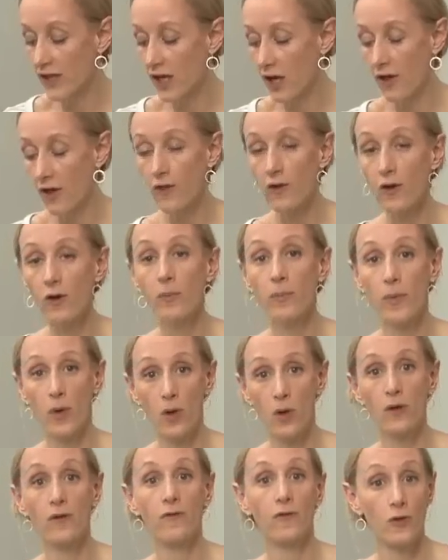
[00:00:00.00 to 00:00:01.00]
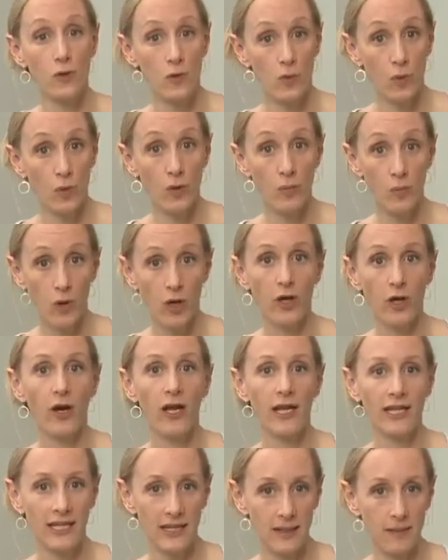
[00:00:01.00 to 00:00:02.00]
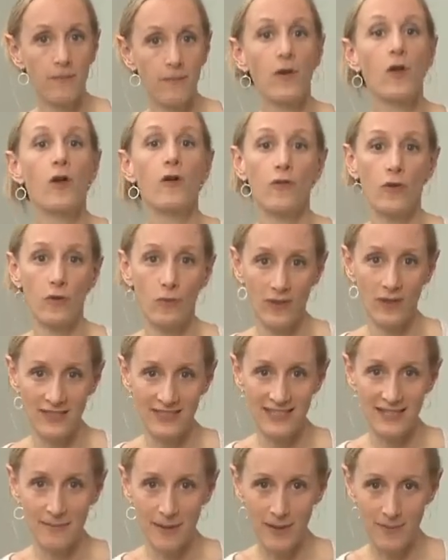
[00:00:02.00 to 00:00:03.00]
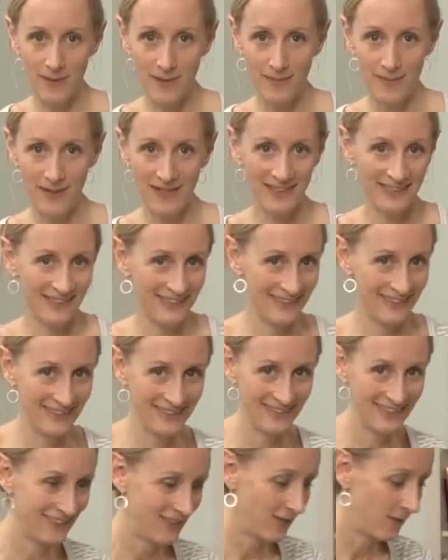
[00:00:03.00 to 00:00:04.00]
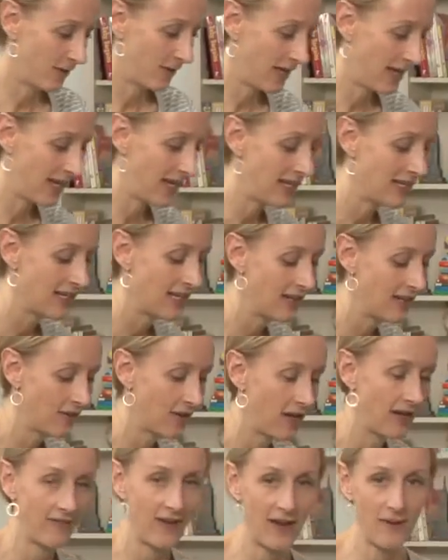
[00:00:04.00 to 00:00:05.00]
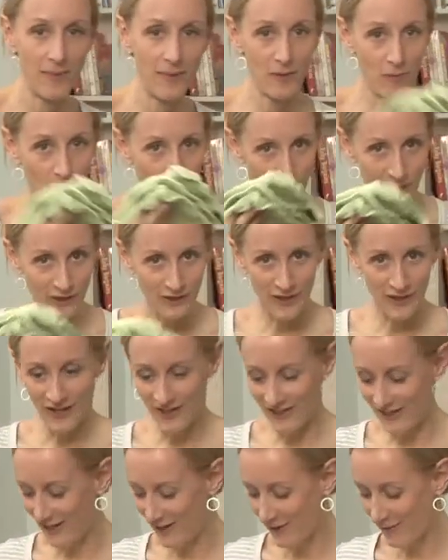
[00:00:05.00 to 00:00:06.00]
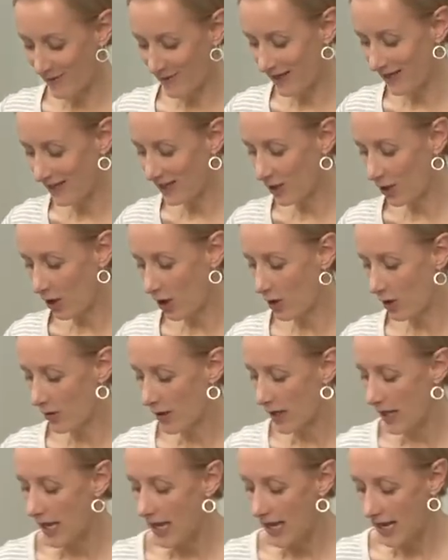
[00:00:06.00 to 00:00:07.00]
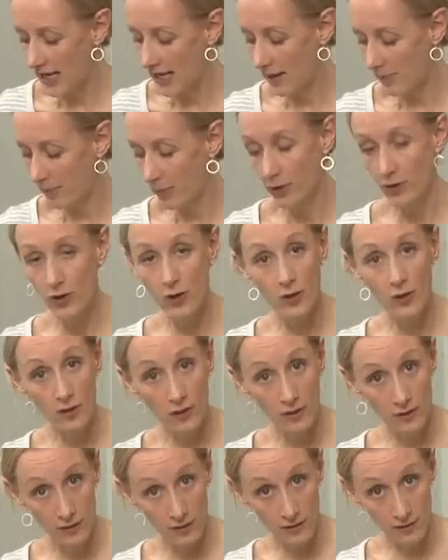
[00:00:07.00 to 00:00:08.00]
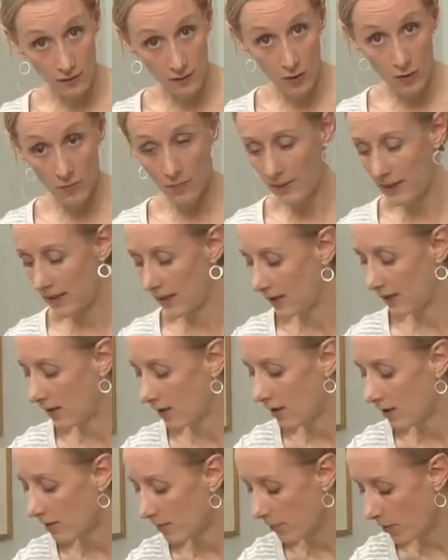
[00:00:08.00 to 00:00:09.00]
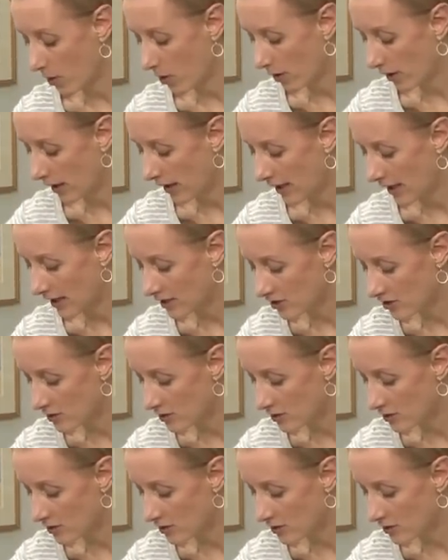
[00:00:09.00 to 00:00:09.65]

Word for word: The other bowl of lukewarm water I keep for rinsing my baby. Okay, so I've got my washcloth here ready to go, and I put the soap in the bowl, and I